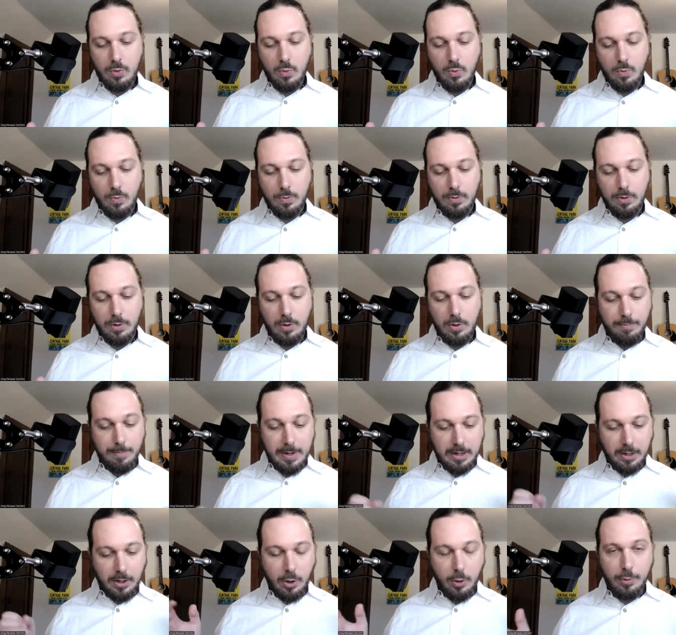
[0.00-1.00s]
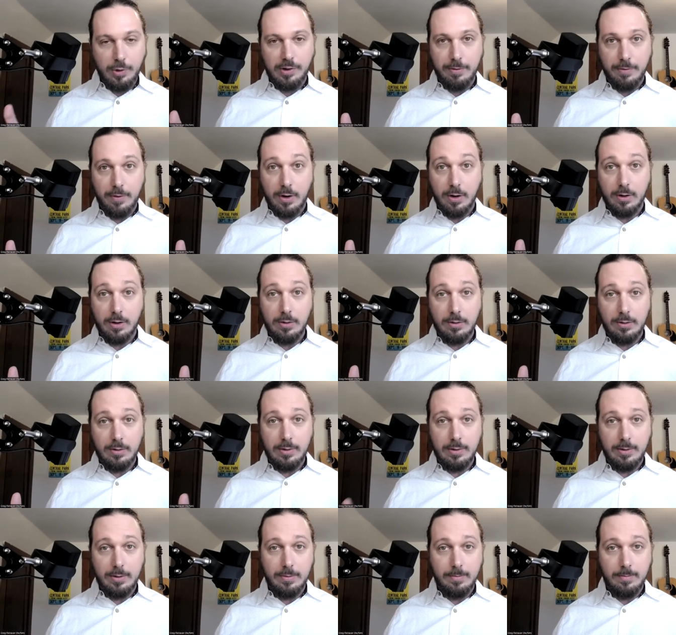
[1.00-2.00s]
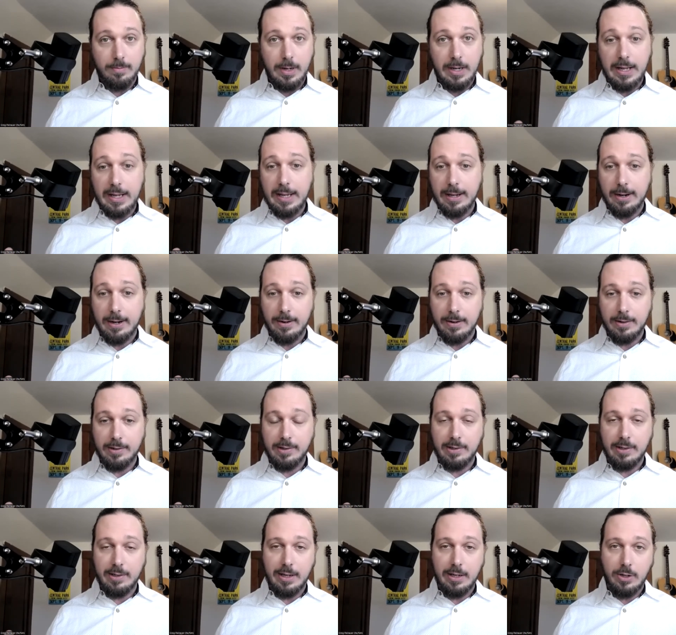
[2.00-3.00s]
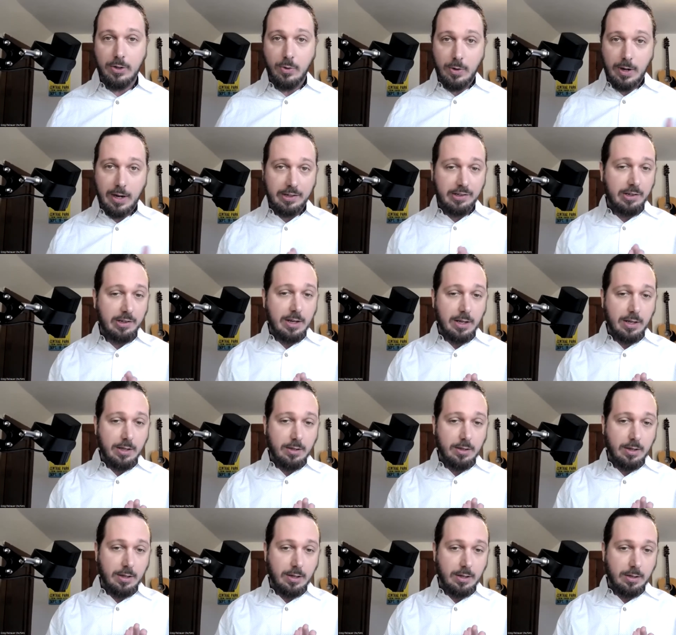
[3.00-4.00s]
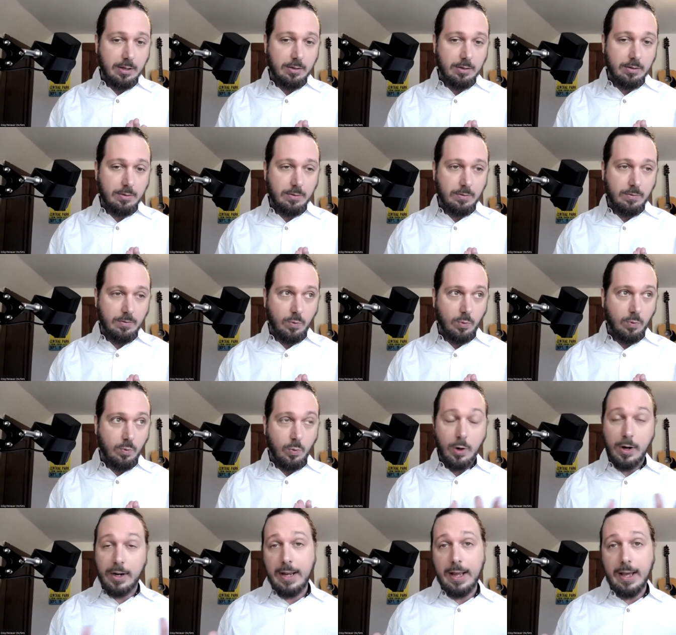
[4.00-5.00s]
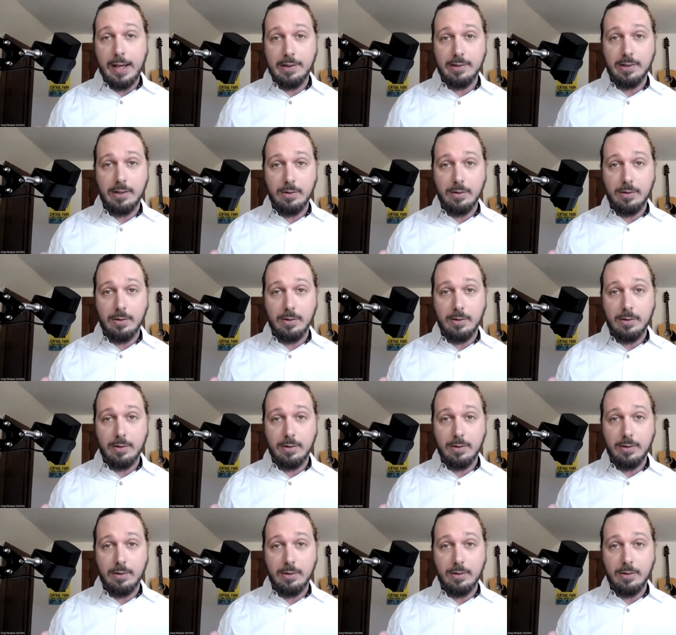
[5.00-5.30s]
you've been a coach for many years, and you were actually working